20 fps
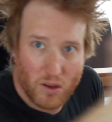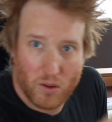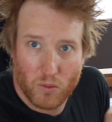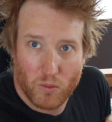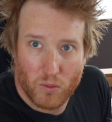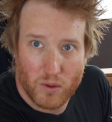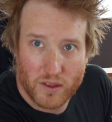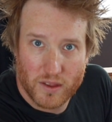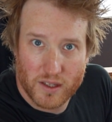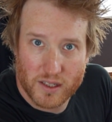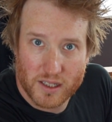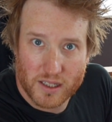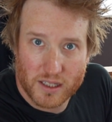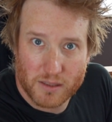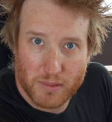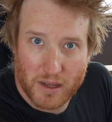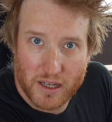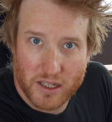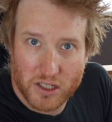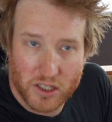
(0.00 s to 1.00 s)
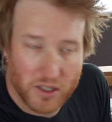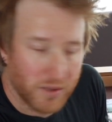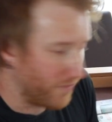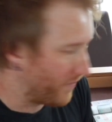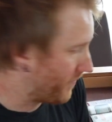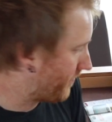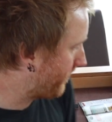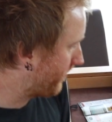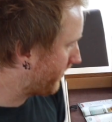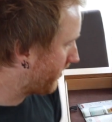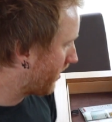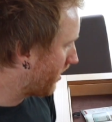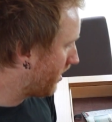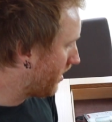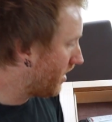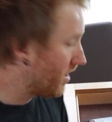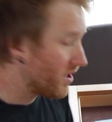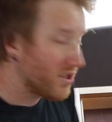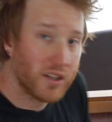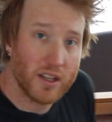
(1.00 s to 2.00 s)
with this expansion.
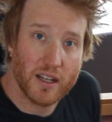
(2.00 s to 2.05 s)
So